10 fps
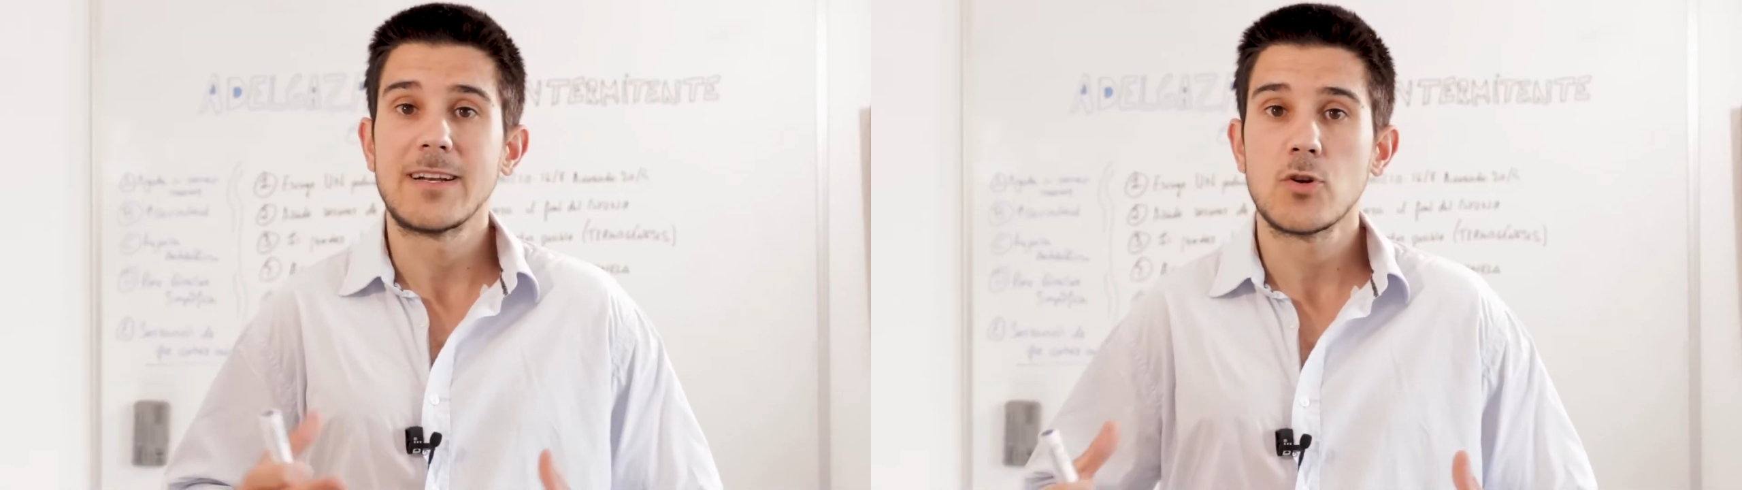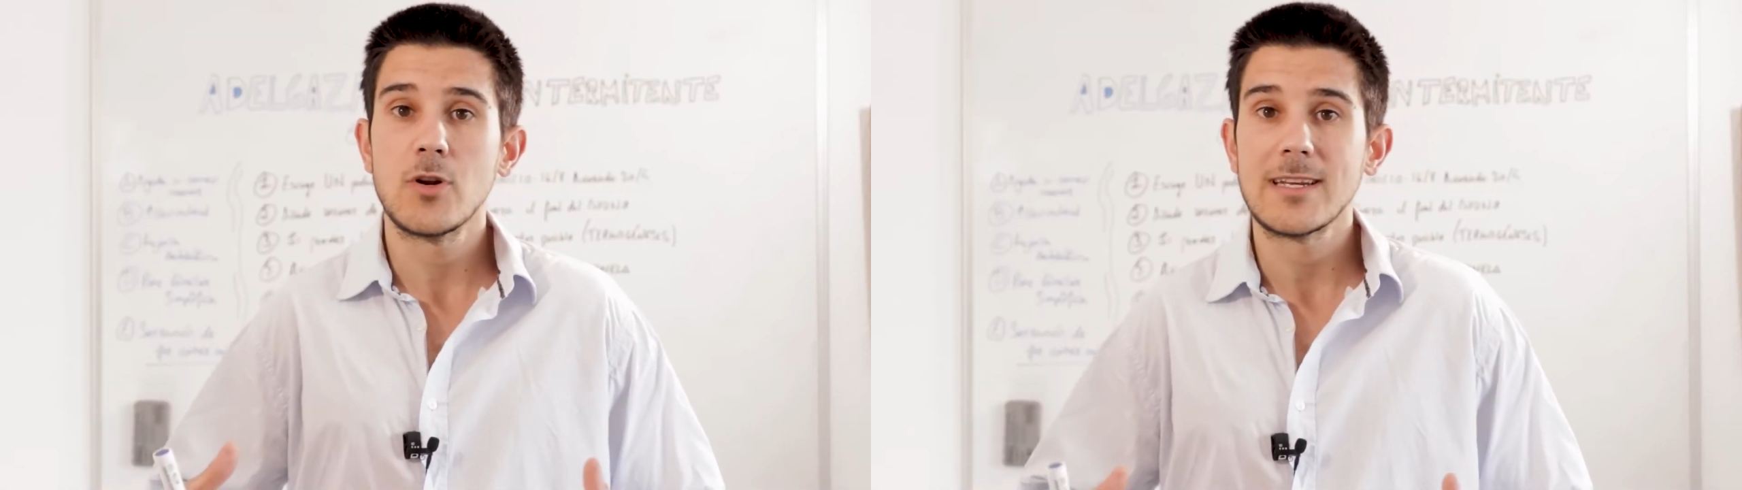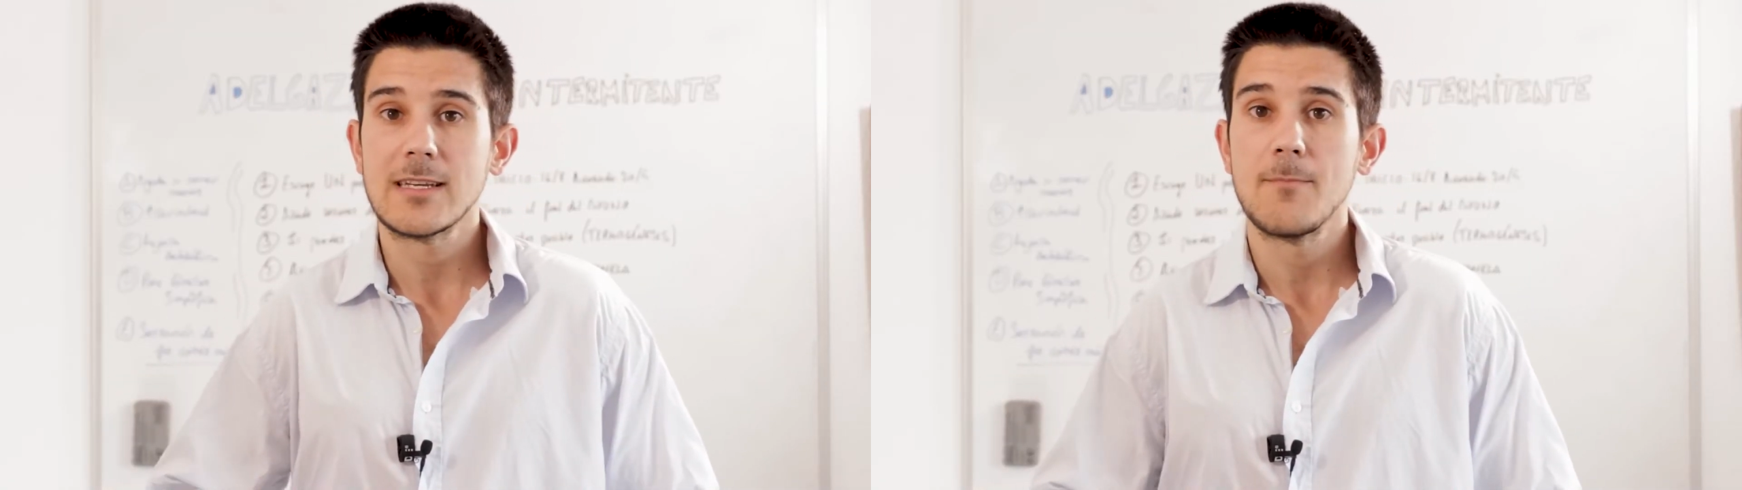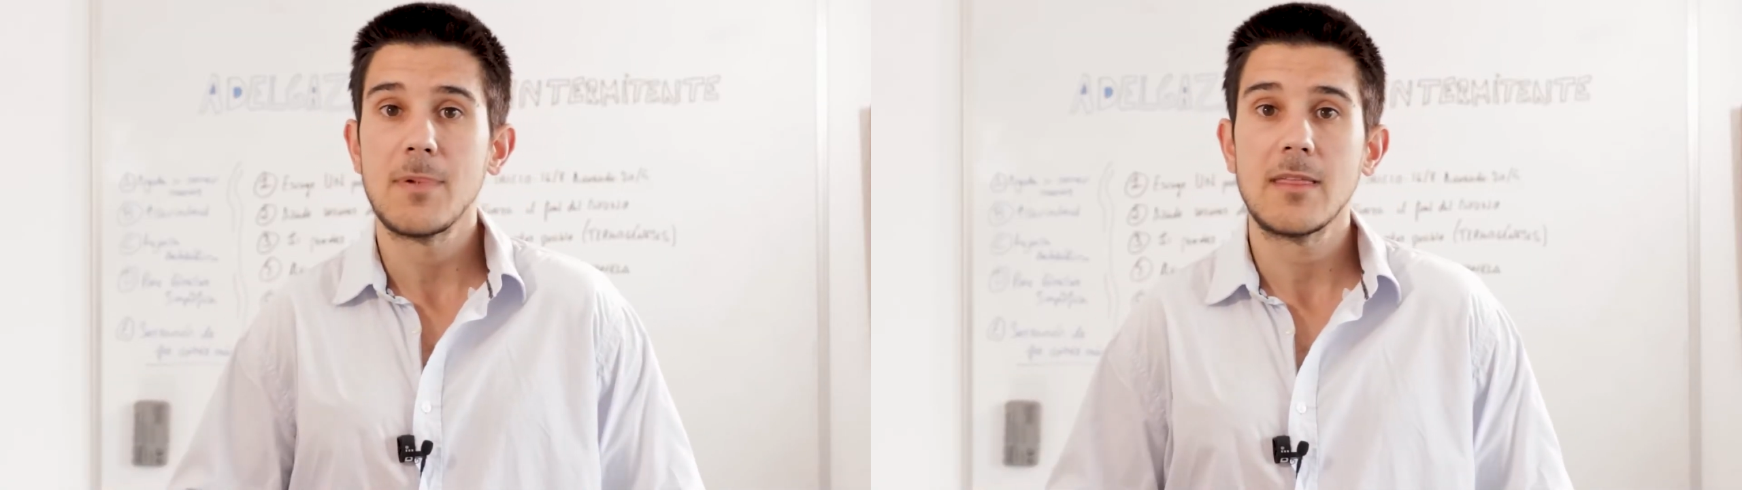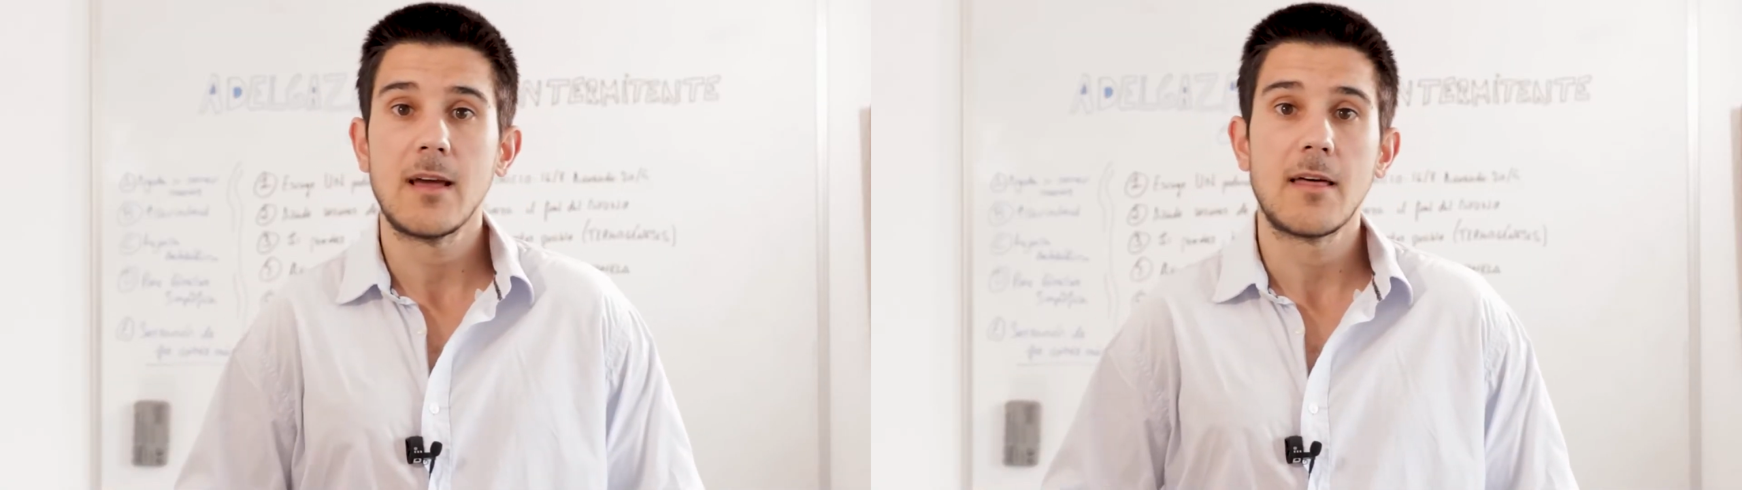
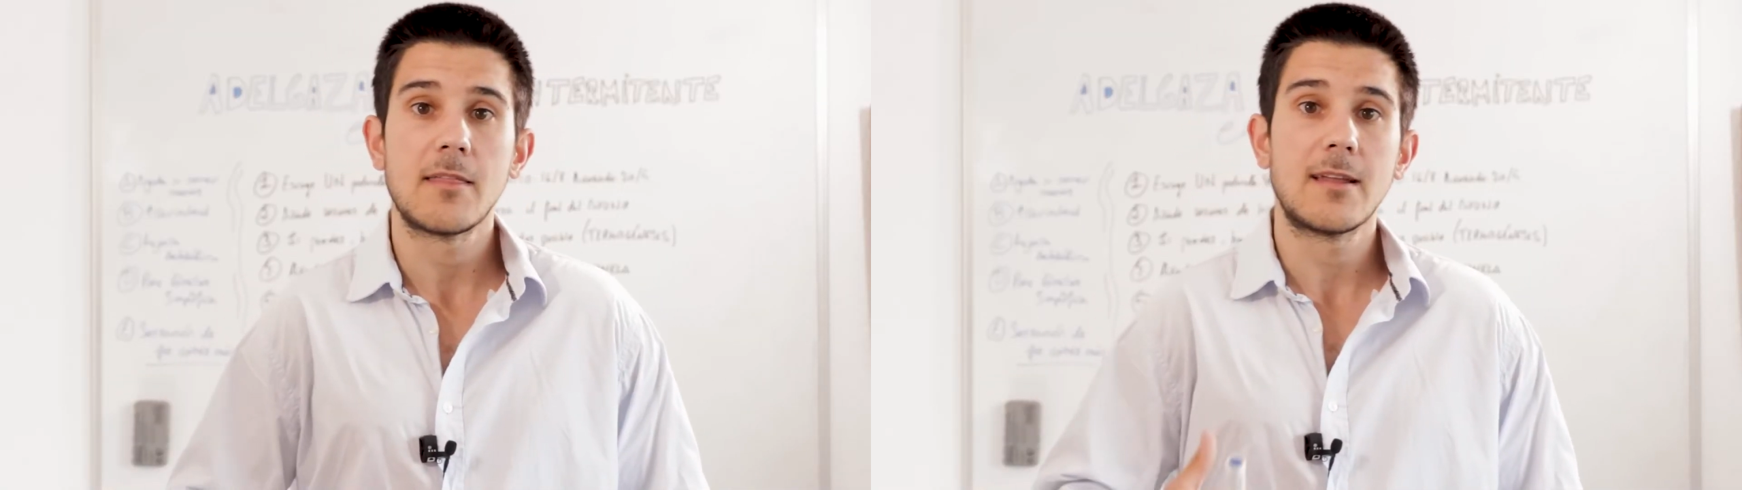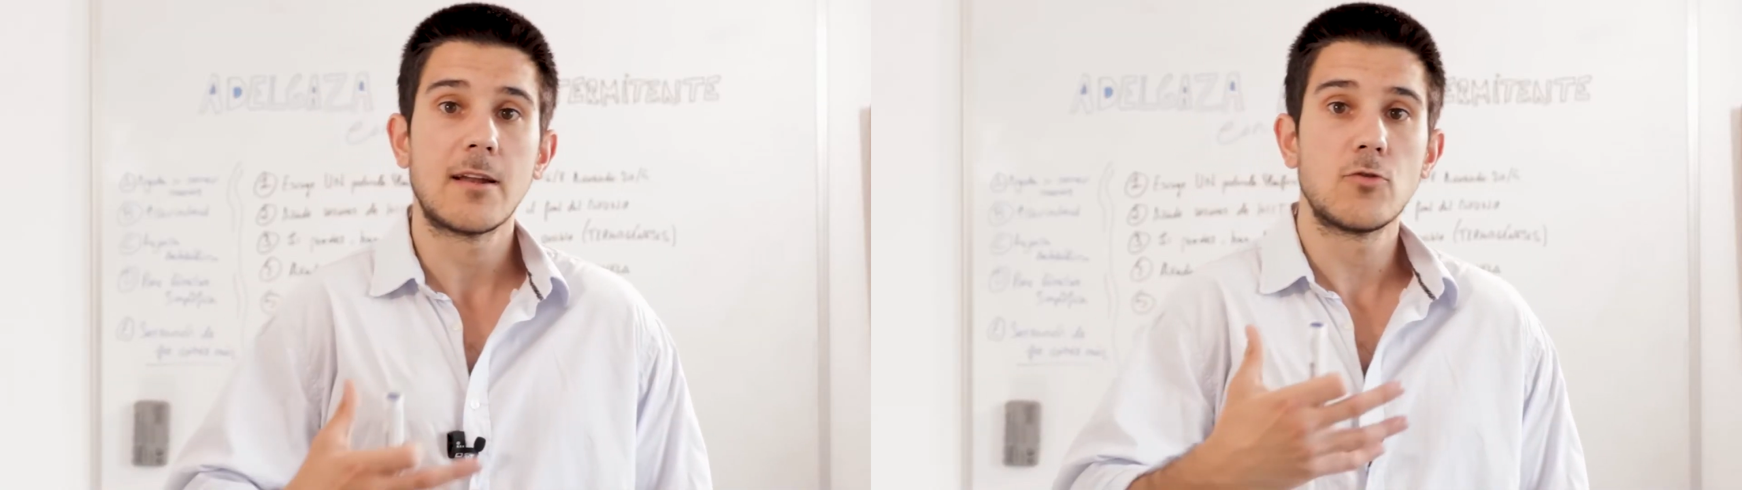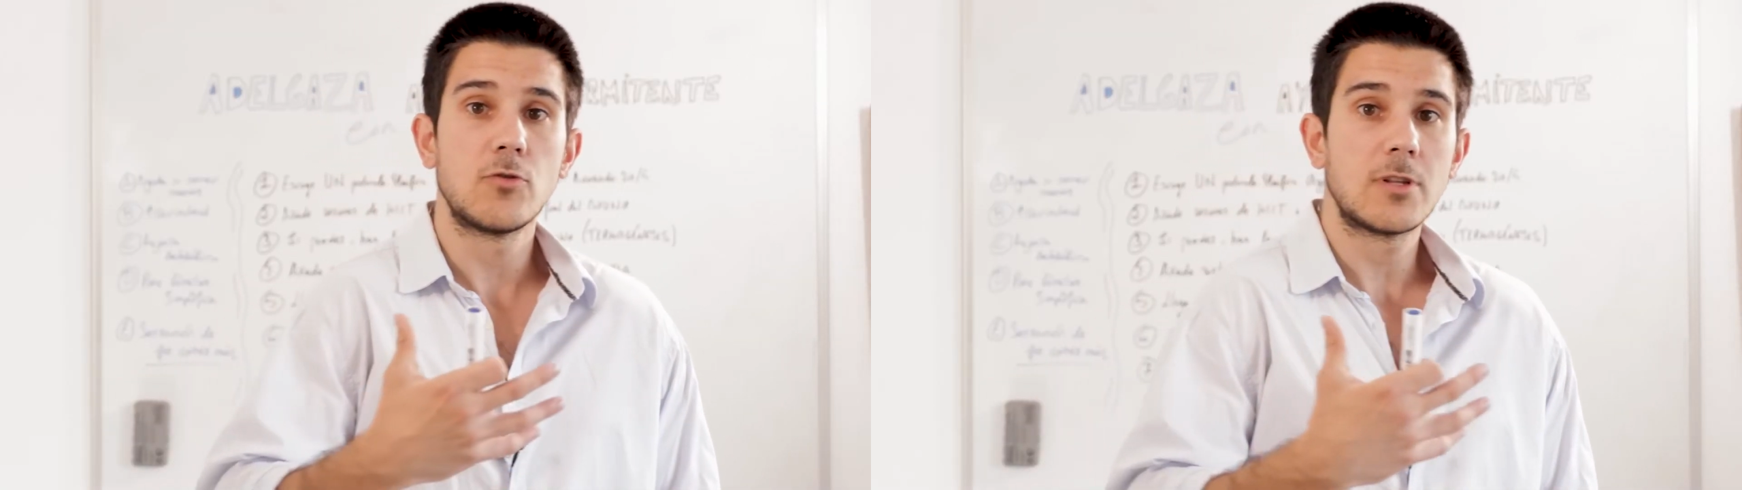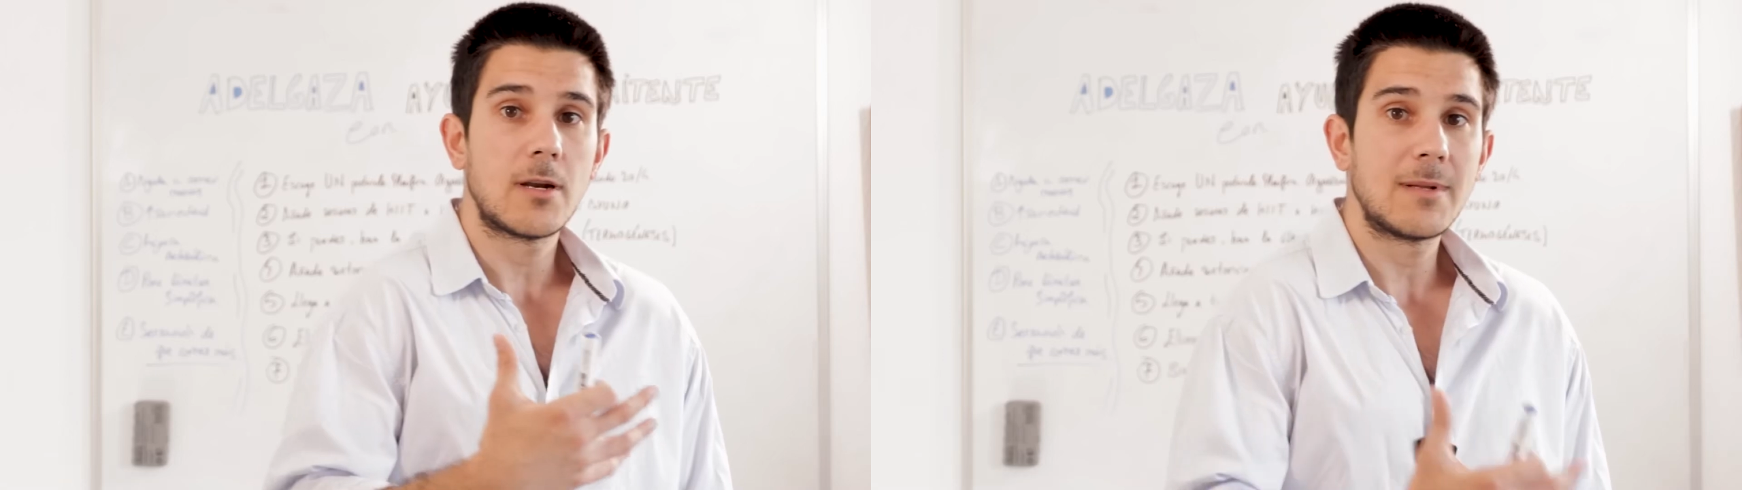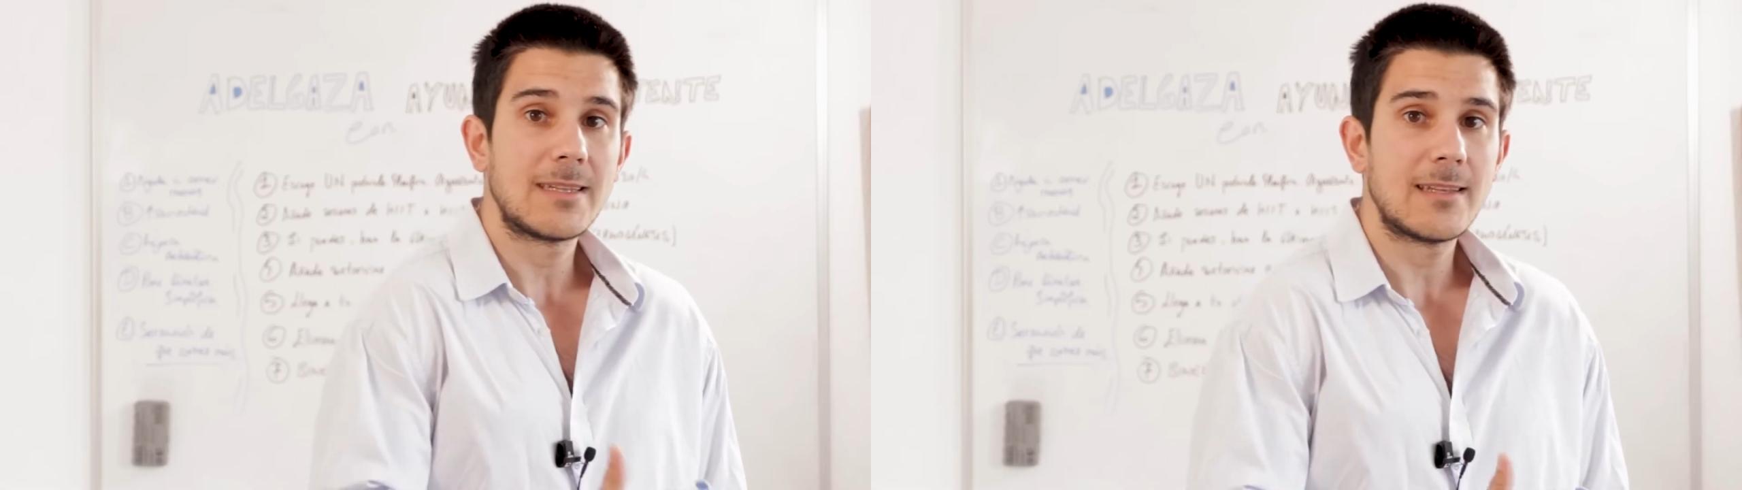intermittent fasting
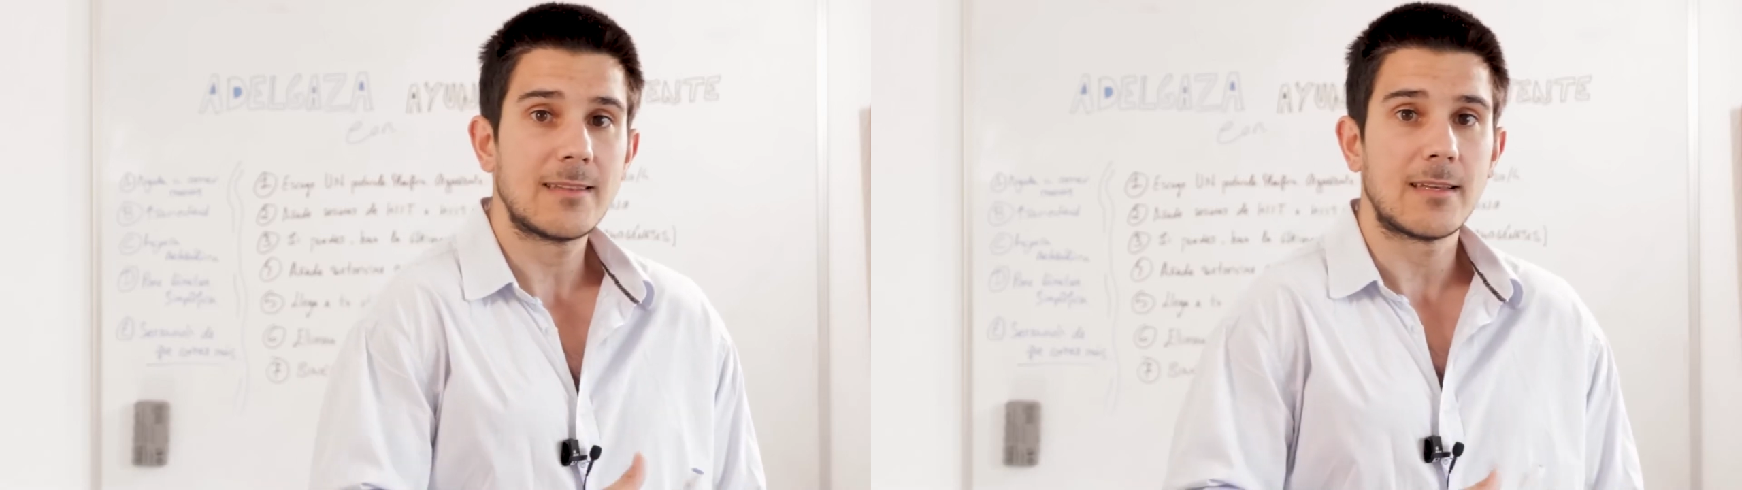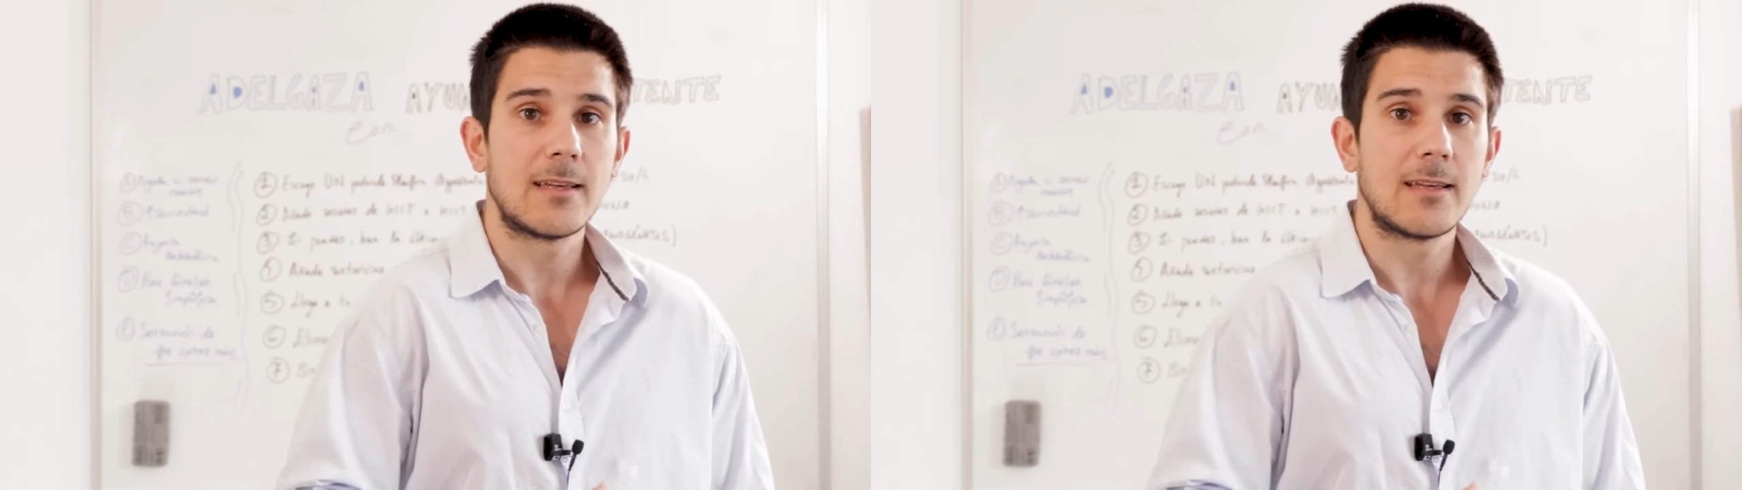comment on